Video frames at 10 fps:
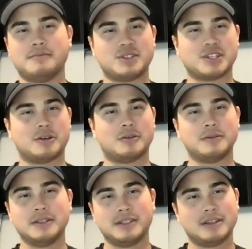So
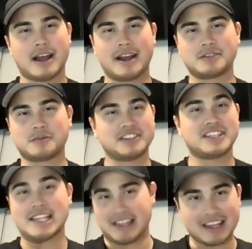I just want to
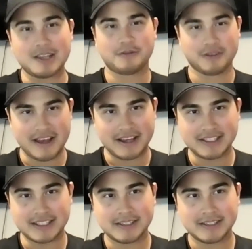say thank you for that.